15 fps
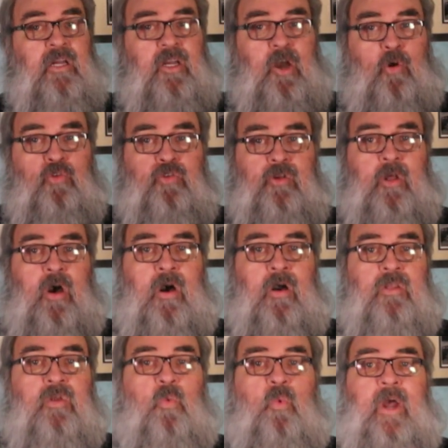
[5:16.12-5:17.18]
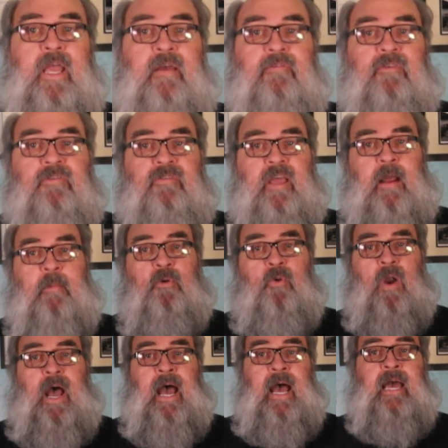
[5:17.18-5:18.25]
Ghost Dog The Way of the
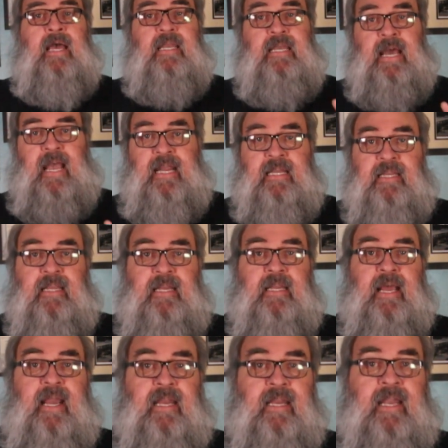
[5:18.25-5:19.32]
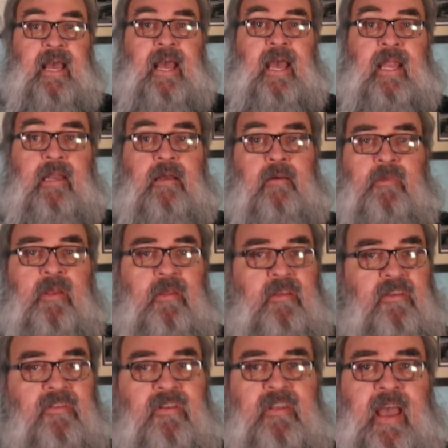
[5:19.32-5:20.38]
Samurai 1999.
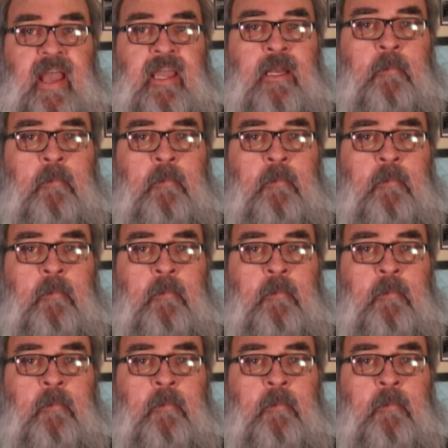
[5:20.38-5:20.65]
This Italian